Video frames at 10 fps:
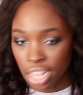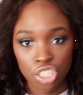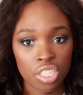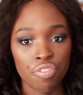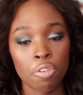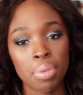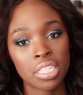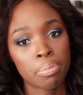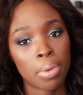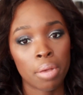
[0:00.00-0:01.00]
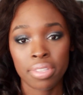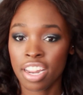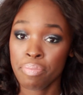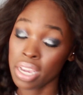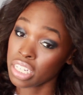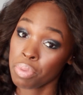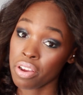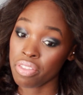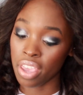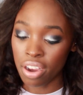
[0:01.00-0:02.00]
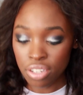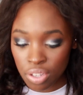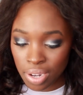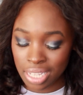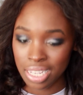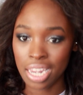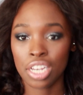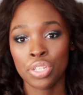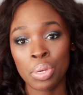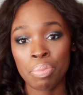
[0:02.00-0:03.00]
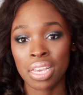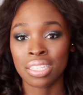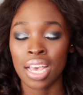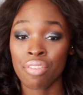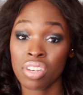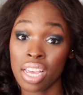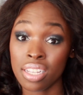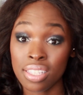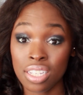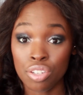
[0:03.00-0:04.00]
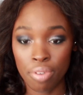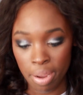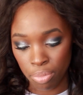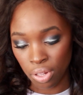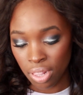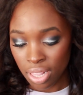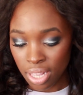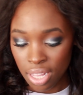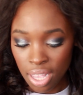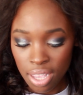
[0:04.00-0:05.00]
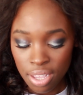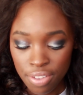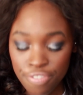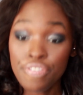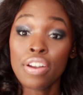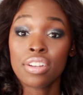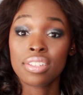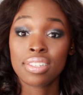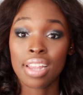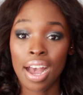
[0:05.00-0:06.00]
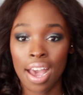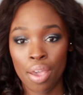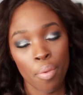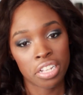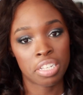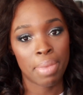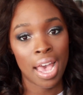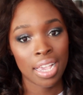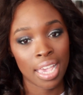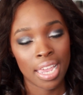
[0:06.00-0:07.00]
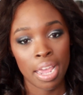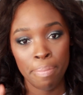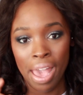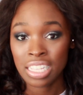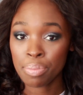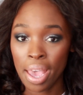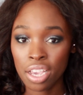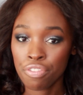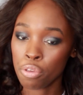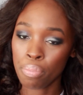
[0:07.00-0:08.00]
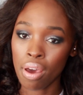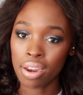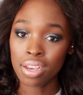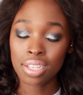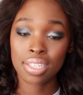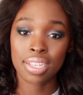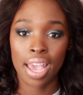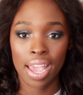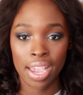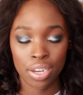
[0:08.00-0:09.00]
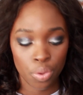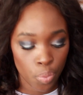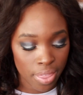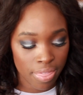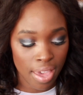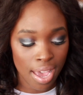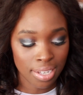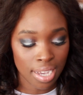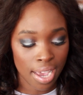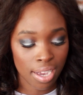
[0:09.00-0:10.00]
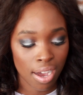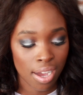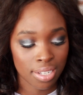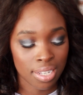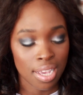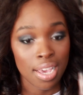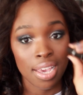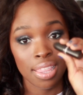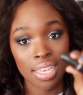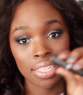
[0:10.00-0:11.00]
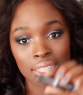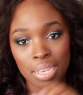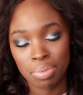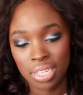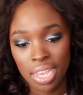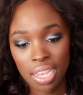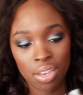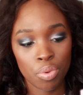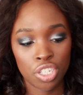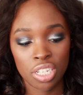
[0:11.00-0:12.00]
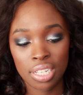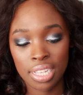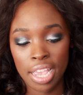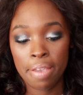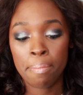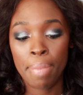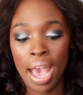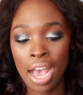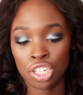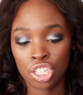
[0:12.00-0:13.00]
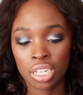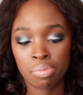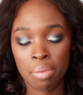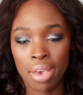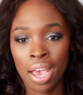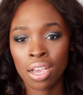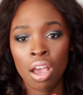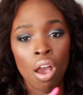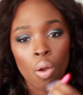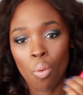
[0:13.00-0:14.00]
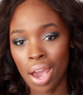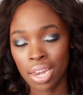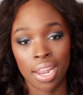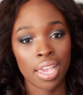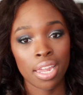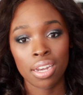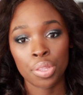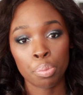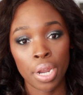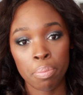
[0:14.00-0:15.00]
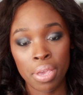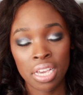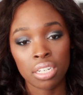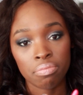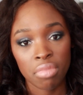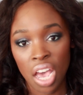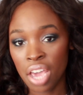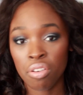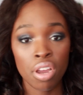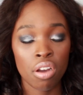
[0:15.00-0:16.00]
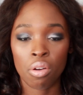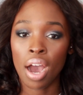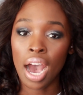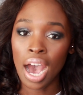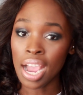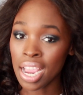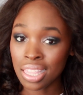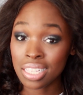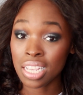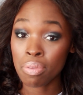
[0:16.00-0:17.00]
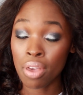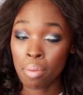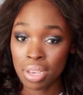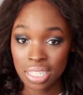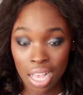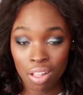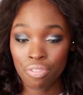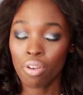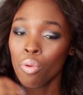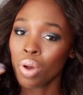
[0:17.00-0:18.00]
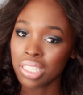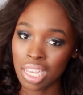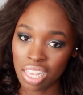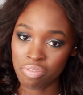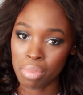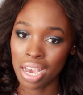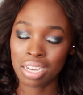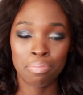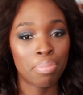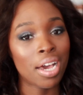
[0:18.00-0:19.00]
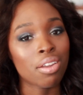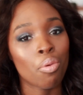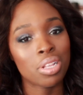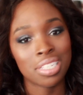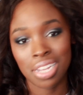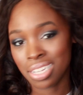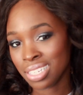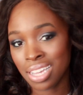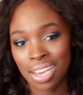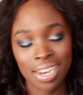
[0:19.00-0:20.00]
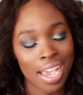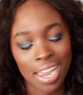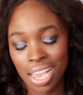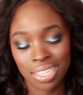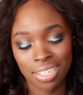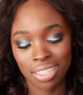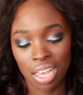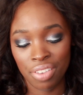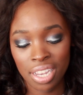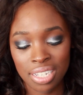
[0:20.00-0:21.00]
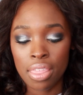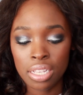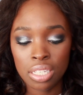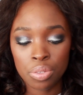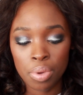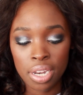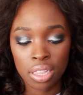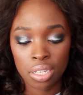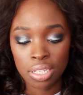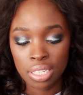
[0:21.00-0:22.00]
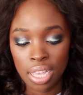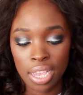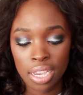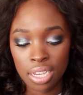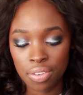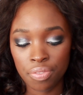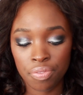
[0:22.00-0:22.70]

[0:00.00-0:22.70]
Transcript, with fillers: Yeah, just a few bits and bobs that I've picked up here and there, so let's get into it because I have a tendency to ramble. First, I went to MAC and I backed to MAC a few products, and with that I got this lipstick, which is Impassioned by MAC. Why did I get another bright pink? I don't know. I had the same thought myself once I left MAC, but what's done is done and I still love it. This is what it looks like.